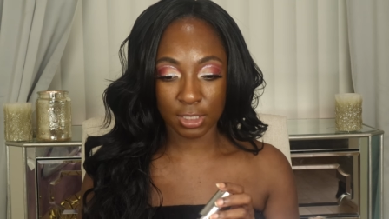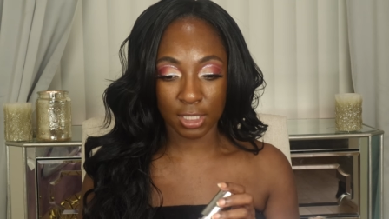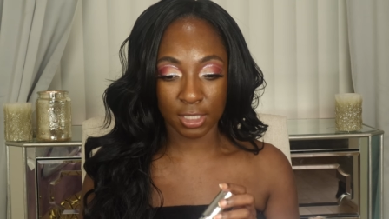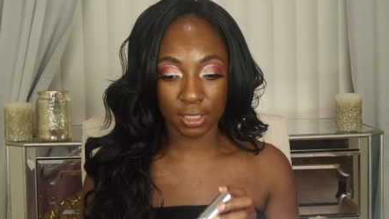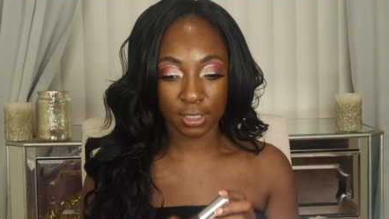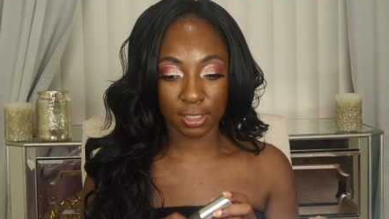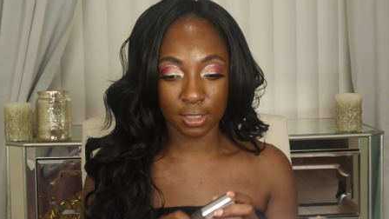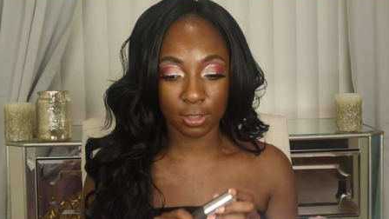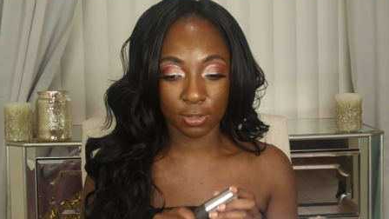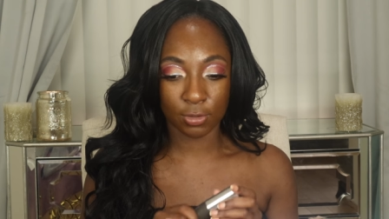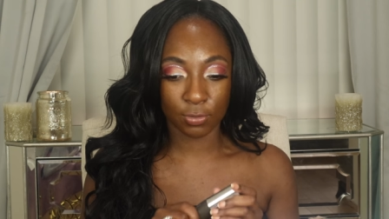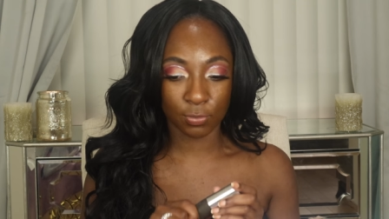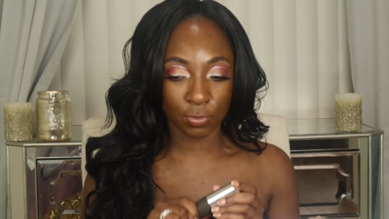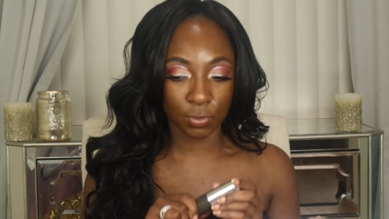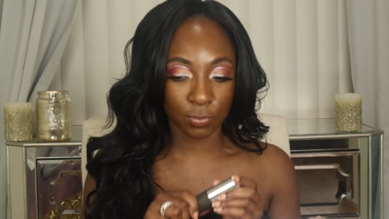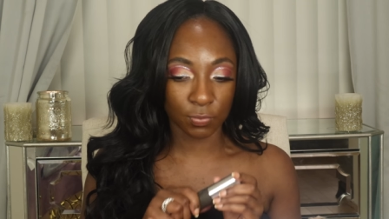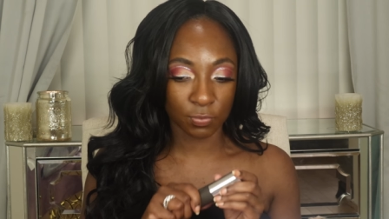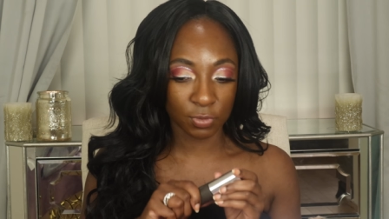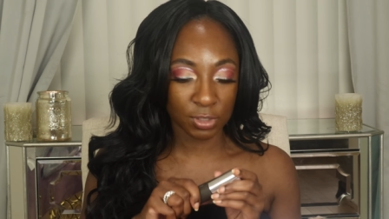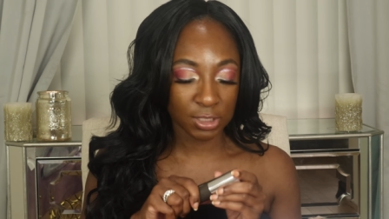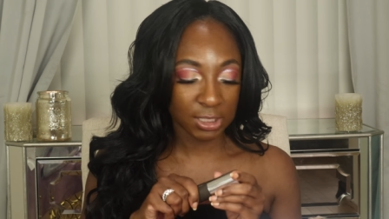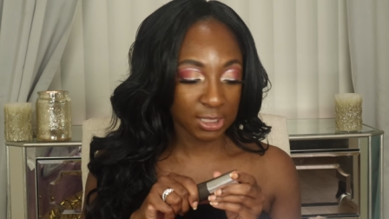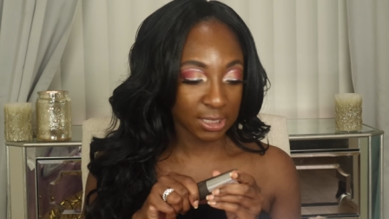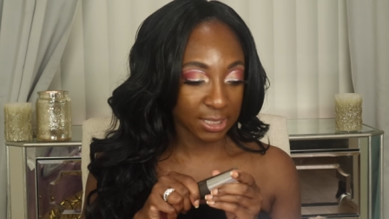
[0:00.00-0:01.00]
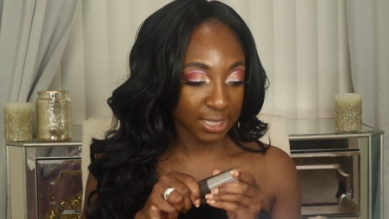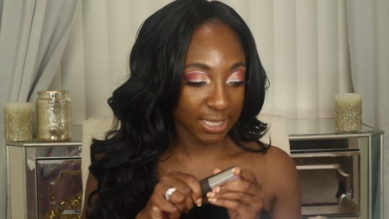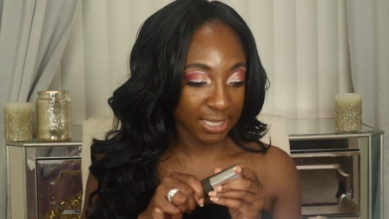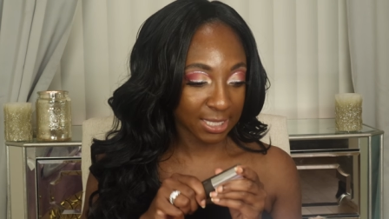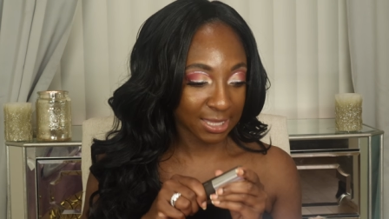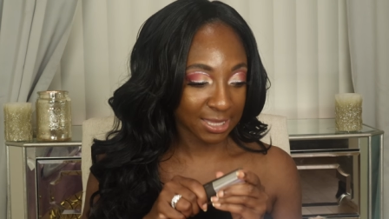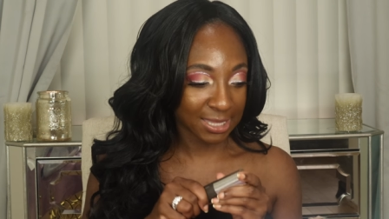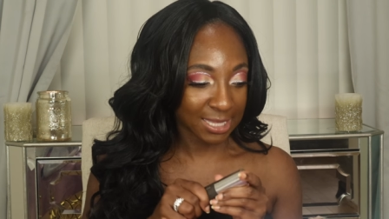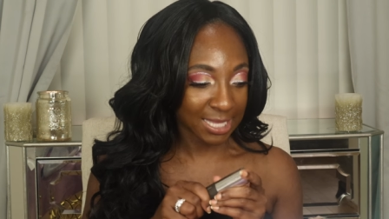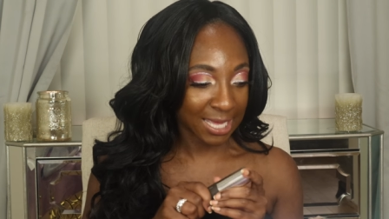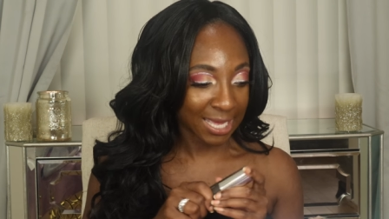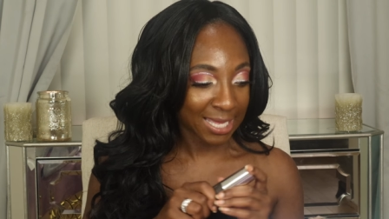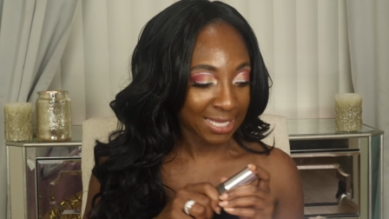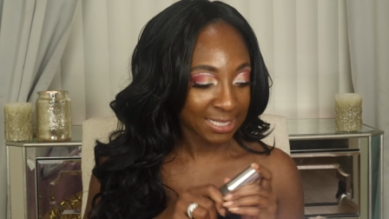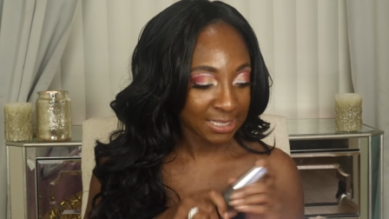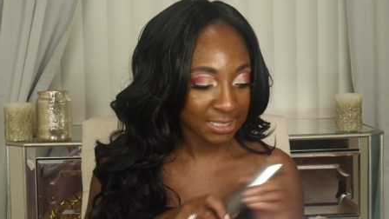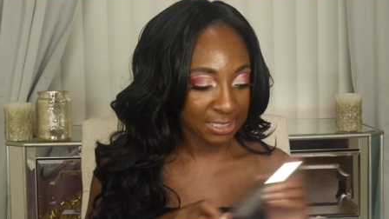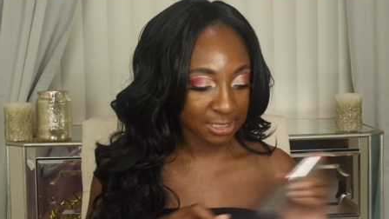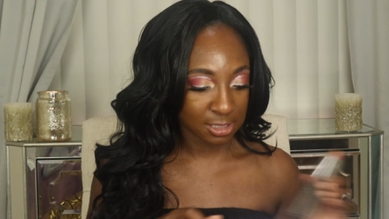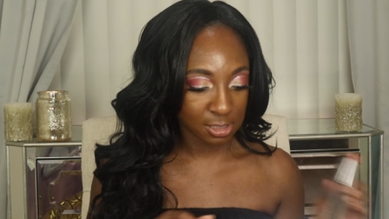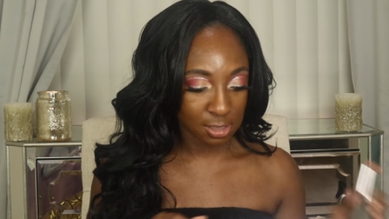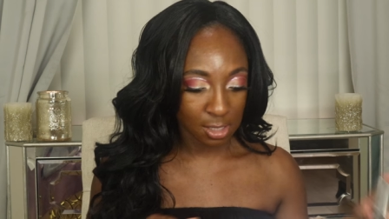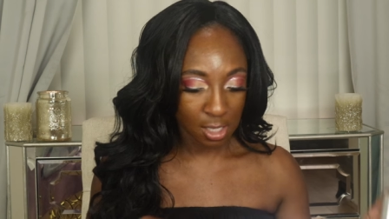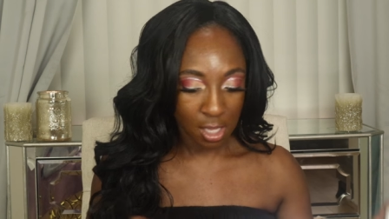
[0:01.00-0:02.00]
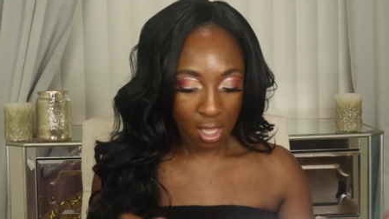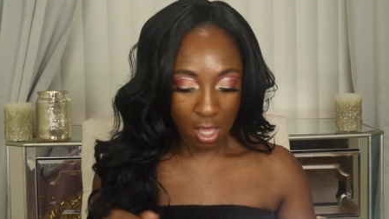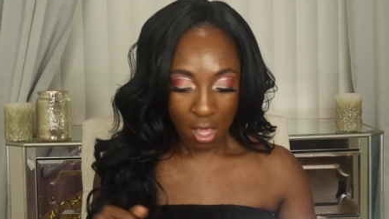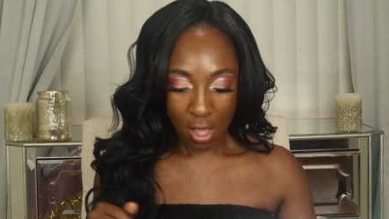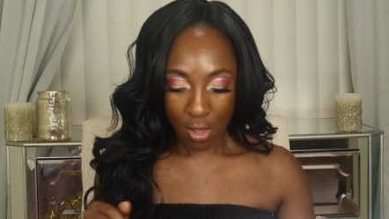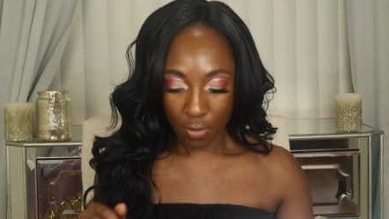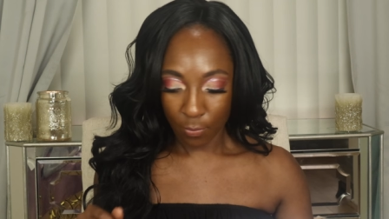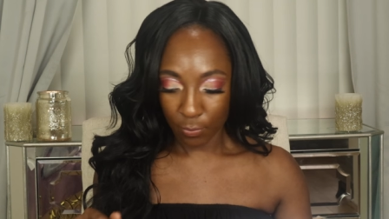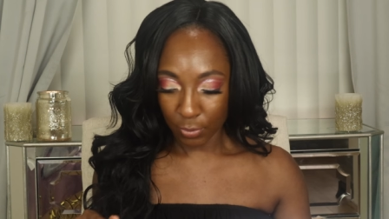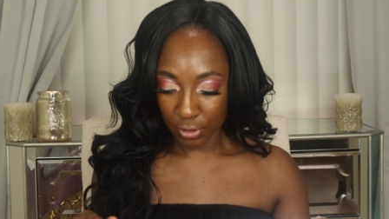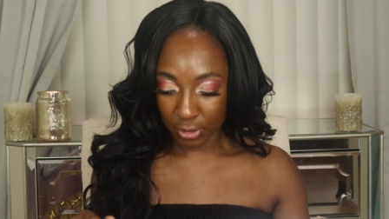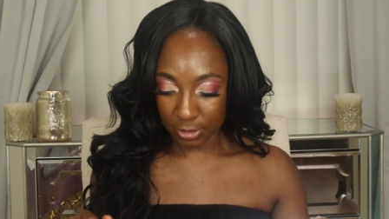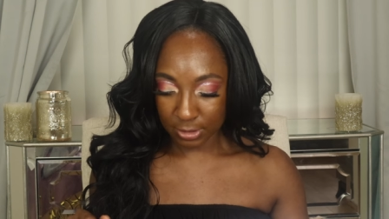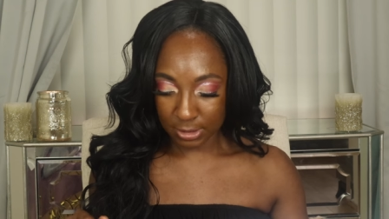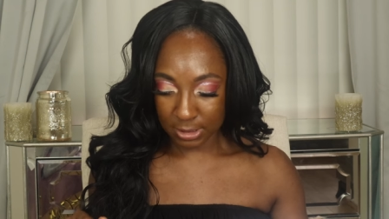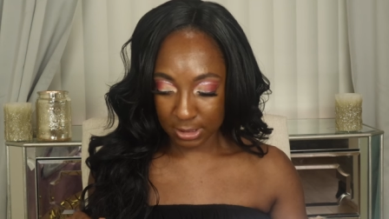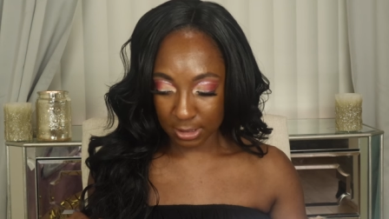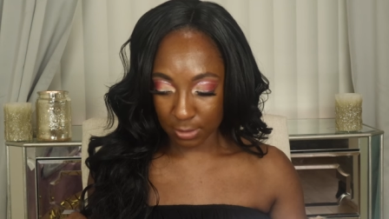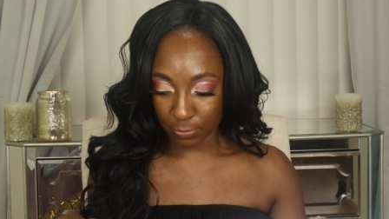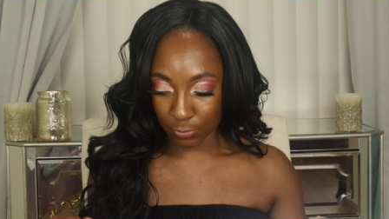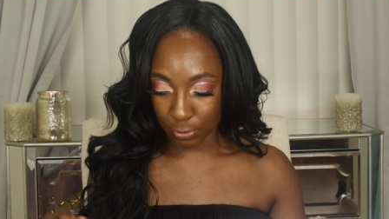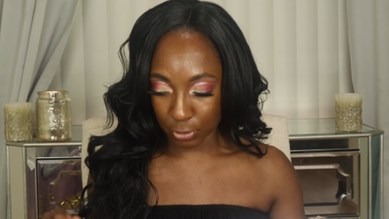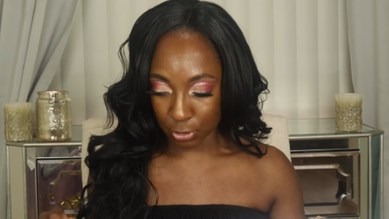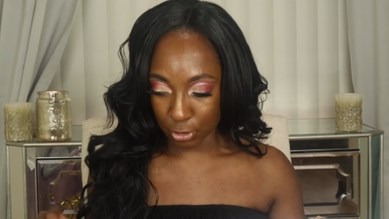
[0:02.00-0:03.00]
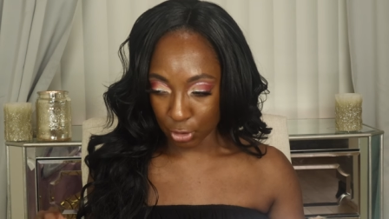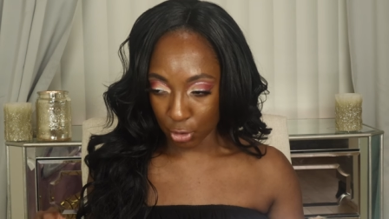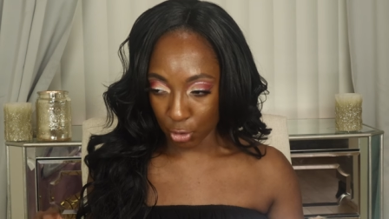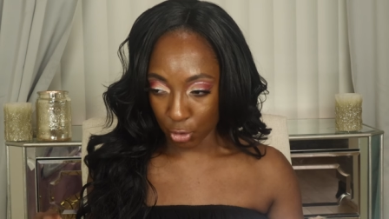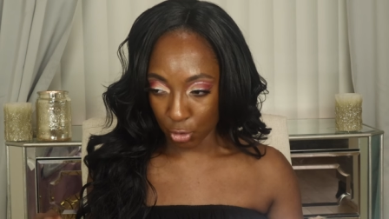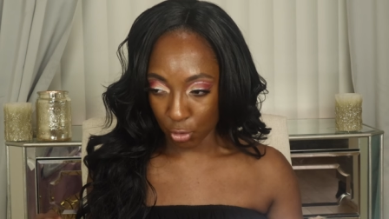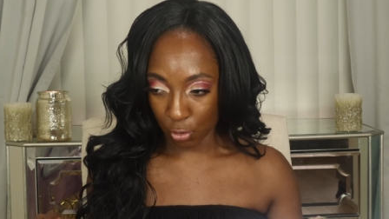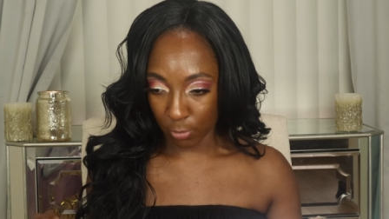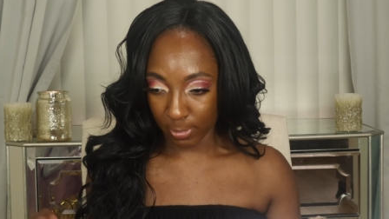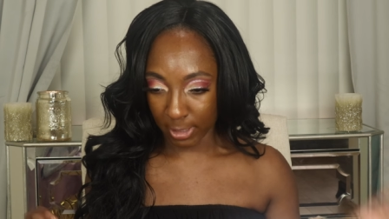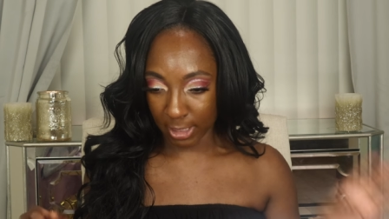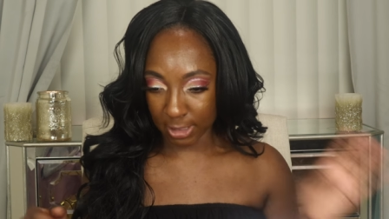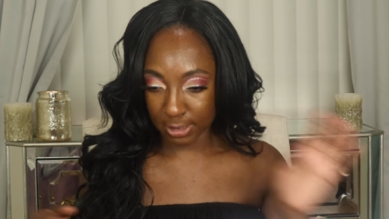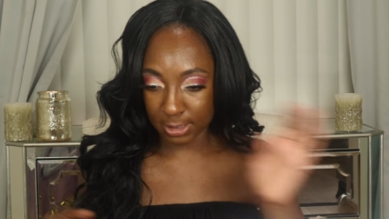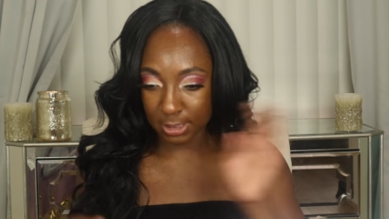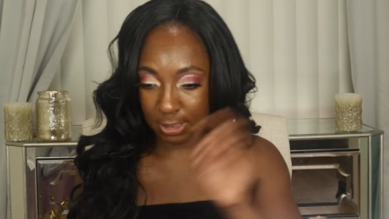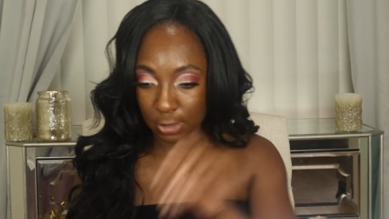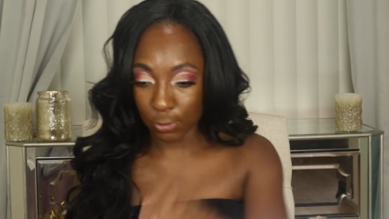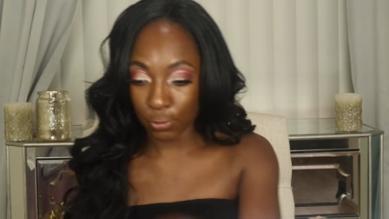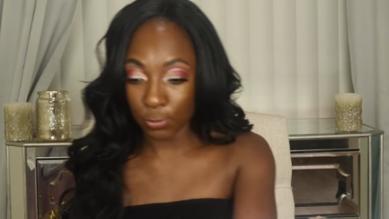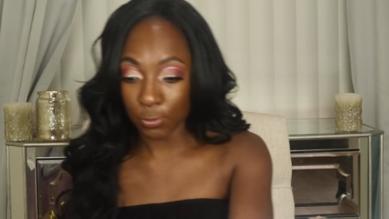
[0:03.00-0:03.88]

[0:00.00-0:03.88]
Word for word: I think you will really like that. What else did I want to tell you about?